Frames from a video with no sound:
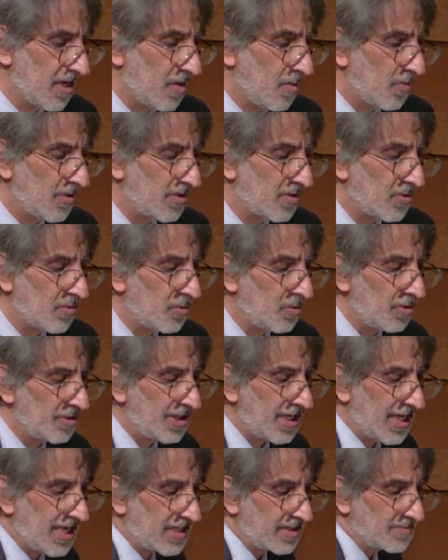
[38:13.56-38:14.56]
When old
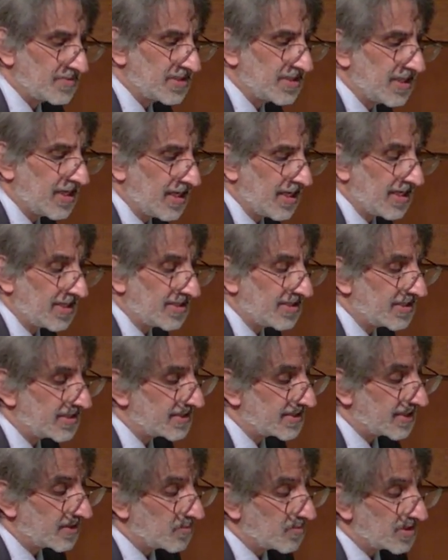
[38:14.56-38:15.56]
Adams died, his
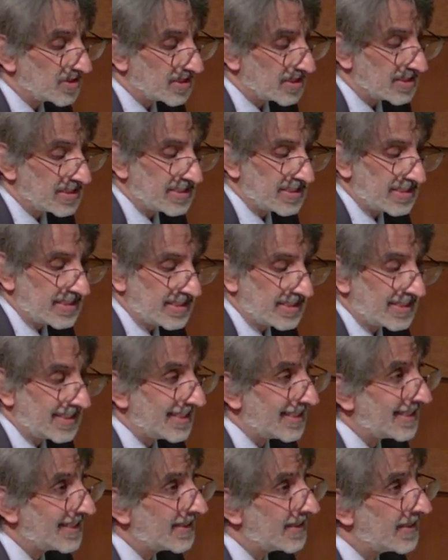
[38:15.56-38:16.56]
son was indeed
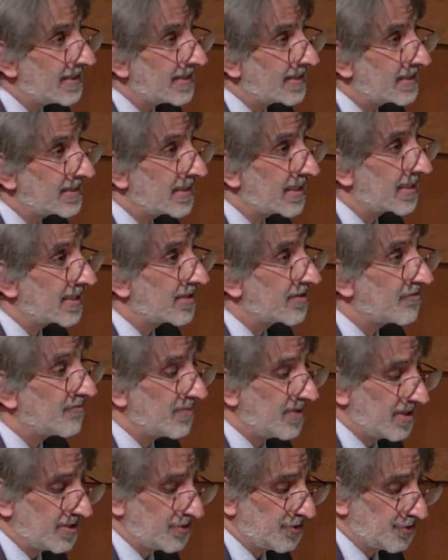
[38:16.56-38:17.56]
in the executive
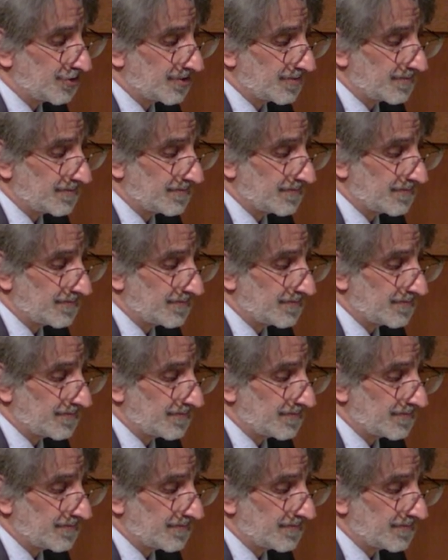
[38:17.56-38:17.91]
mansion.